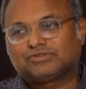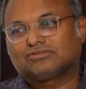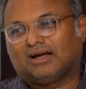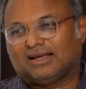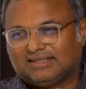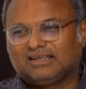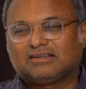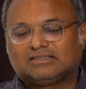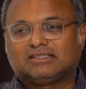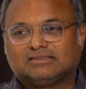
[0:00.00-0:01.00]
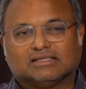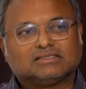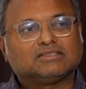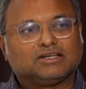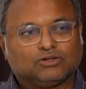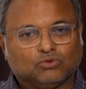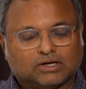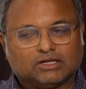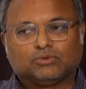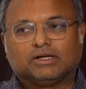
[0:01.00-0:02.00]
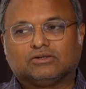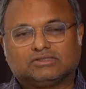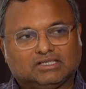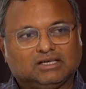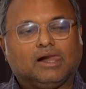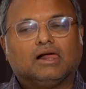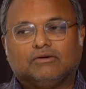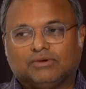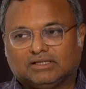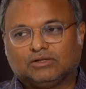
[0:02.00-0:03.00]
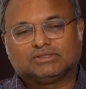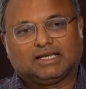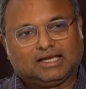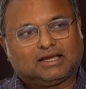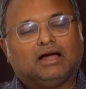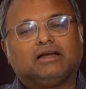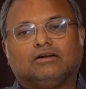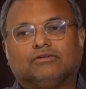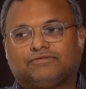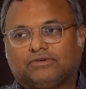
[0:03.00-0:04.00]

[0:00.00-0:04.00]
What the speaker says: So I think it's necessary to look into it and see whether there was any kind of